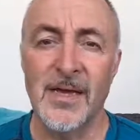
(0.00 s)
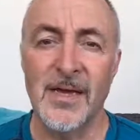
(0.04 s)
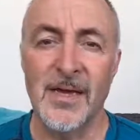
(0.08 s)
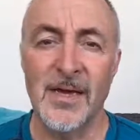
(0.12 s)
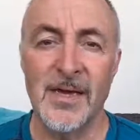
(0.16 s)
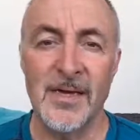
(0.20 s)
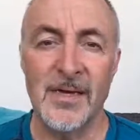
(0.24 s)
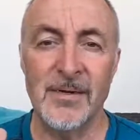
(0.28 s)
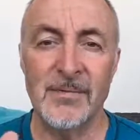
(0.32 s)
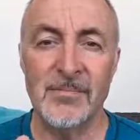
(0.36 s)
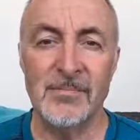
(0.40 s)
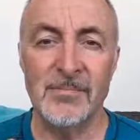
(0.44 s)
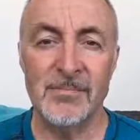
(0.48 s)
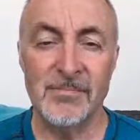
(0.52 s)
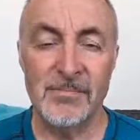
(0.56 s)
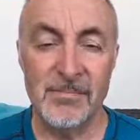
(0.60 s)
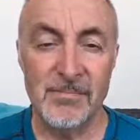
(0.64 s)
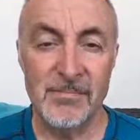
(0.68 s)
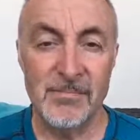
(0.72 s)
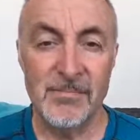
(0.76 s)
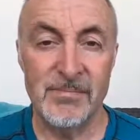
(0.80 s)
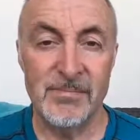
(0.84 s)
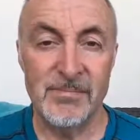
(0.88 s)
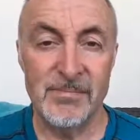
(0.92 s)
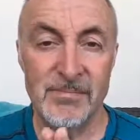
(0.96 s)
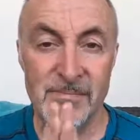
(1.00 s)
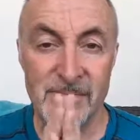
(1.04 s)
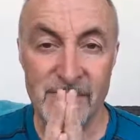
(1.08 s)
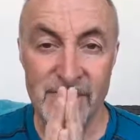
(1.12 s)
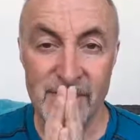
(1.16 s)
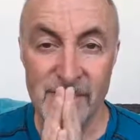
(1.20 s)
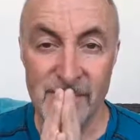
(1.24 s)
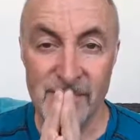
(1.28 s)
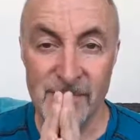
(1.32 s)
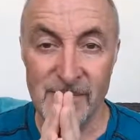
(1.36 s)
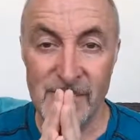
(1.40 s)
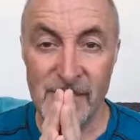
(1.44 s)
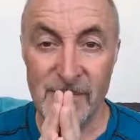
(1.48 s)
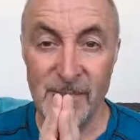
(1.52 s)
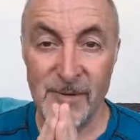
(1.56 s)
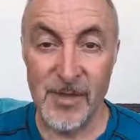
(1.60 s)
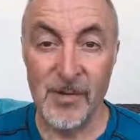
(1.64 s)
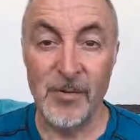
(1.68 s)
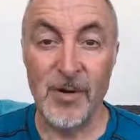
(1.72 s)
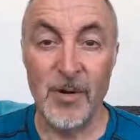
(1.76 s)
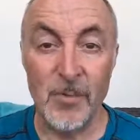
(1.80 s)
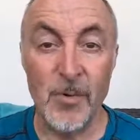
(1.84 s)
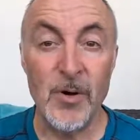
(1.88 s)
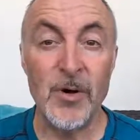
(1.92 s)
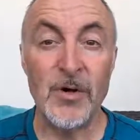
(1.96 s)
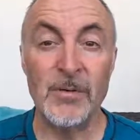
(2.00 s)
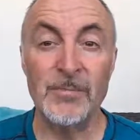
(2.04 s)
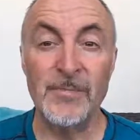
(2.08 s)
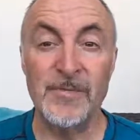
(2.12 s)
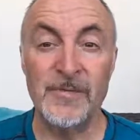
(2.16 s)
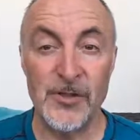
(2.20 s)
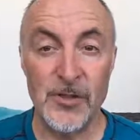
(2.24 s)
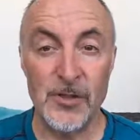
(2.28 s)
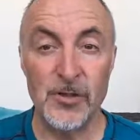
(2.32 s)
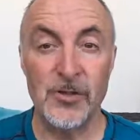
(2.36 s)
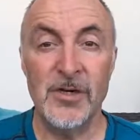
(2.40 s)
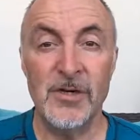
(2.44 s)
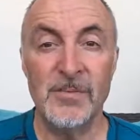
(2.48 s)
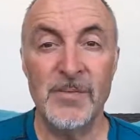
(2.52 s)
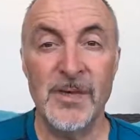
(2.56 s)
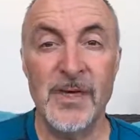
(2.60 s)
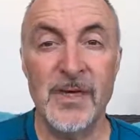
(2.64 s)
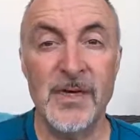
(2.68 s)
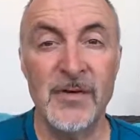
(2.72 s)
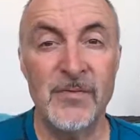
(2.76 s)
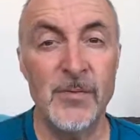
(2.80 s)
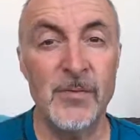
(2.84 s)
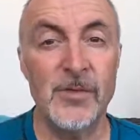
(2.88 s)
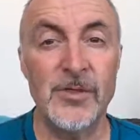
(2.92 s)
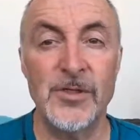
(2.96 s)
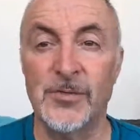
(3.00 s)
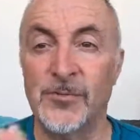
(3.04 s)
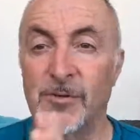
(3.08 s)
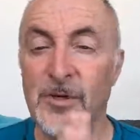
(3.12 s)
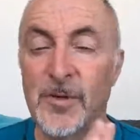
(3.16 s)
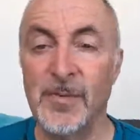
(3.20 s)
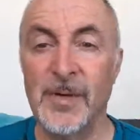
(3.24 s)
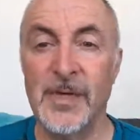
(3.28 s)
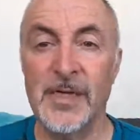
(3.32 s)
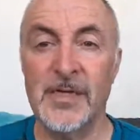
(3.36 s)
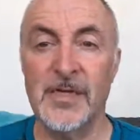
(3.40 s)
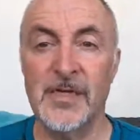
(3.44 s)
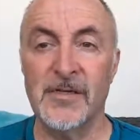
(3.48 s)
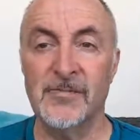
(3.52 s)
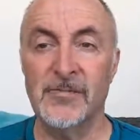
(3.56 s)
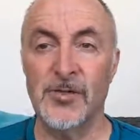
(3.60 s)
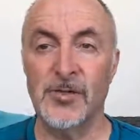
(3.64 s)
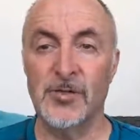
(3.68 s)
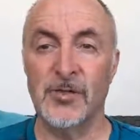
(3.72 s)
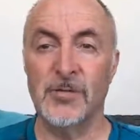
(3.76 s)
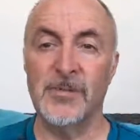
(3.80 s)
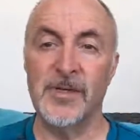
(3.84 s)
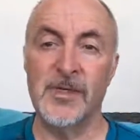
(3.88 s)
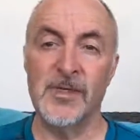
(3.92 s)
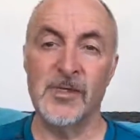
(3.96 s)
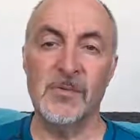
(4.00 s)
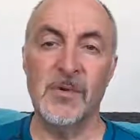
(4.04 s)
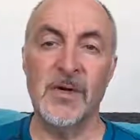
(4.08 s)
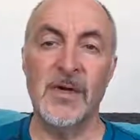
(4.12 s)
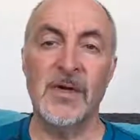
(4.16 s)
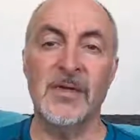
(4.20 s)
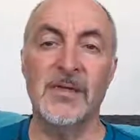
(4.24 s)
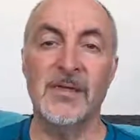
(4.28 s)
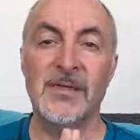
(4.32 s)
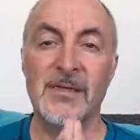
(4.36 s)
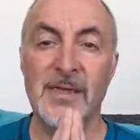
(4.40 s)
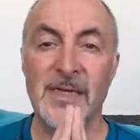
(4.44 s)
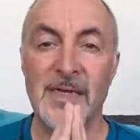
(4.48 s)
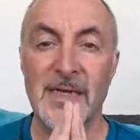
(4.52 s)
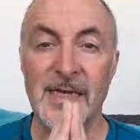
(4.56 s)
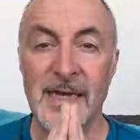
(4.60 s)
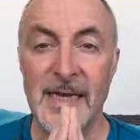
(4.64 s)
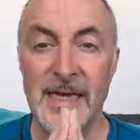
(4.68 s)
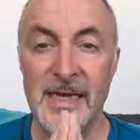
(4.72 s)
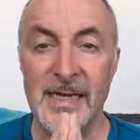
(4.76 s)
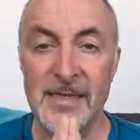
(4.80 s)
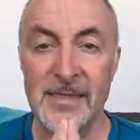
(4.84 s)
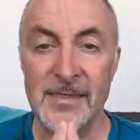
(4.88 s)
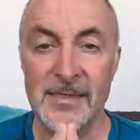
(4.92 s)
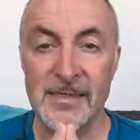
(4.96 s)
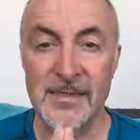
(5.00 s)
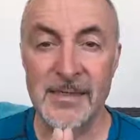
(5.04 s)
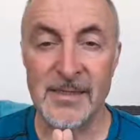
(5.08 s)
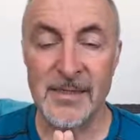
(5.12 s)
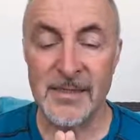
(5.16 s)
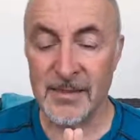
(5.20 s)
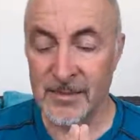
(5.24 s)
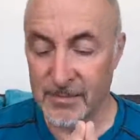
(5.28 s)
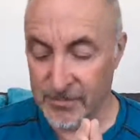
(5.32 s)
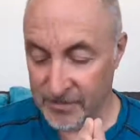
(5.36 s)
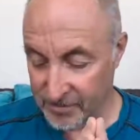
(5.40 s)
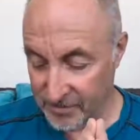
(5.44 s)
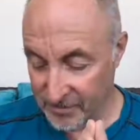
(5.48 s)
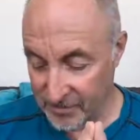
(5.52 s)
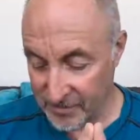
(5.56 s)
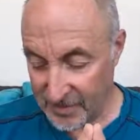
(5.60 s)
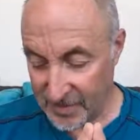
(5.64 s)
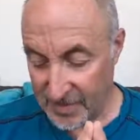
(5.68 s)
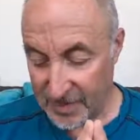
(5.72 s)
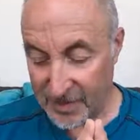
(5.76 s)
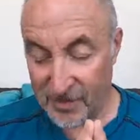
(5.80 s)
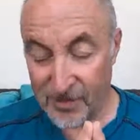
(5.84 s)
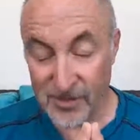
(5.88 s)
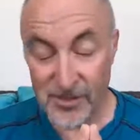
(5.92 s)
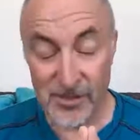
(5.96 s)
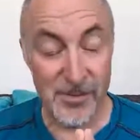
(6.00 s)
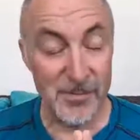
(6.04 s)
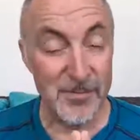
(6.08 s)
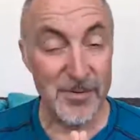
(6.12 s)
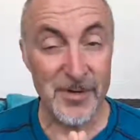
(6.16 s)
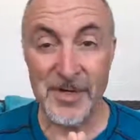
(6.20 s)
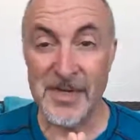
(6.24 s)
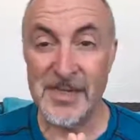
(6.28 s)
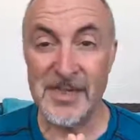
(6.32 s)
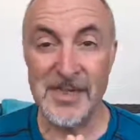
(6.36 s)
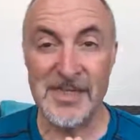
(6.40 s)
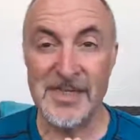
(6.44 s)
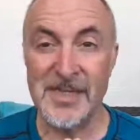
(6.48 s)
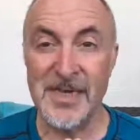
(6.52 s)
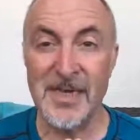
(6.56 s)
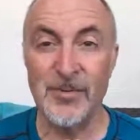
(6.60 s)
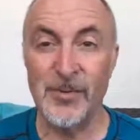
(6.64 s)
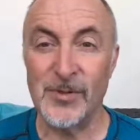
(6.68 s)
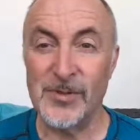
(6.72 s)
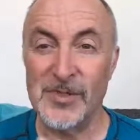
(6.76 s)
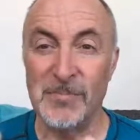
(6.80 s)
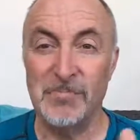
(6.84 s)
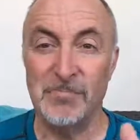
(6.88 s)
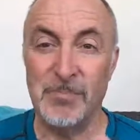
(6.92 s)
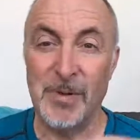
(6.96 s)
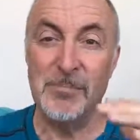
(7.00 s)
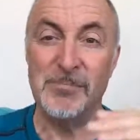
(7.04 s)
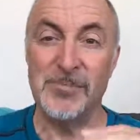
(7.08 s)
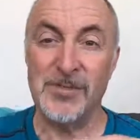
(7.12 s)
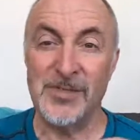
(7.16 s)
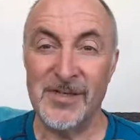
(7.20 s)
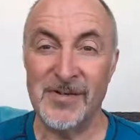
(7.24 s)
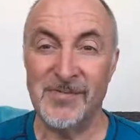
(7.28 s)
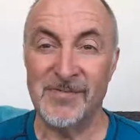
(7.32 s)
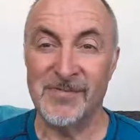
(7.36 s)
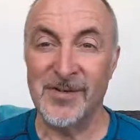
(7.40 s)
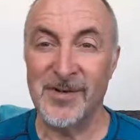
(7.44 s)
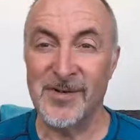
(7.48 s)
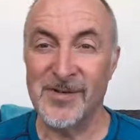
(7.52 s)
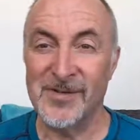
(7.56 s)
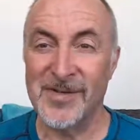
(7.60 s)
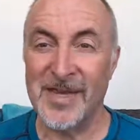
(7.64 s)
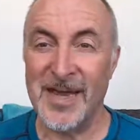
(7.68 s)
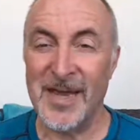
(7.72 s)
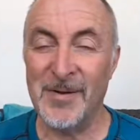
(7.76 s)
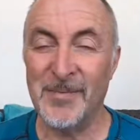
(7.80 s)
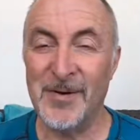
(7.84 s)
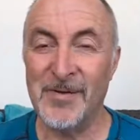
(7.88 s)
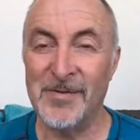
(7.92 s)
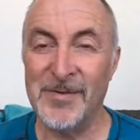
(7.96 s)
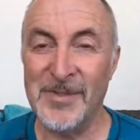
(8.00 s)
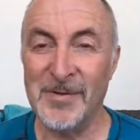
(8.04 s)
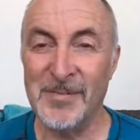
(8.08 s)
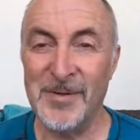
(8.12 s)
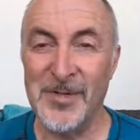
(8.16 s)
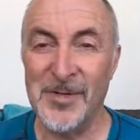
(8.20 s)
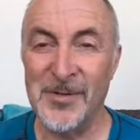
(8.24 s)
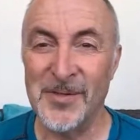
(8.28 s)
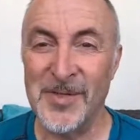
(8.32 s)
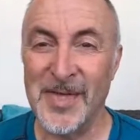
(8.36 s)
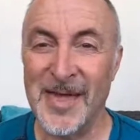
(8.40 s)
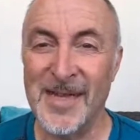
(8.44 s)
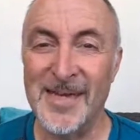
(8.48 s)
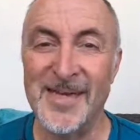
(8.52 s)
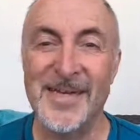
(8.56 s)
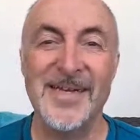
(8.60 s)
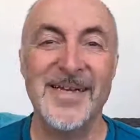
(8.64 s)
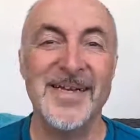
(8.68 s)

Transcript: Um, and by the way, welcome if you're joining me, and if you're watching the replay, thanks for joining me as well. And uh, and I got to stop cocking the table because it bumps the camera every time I do that.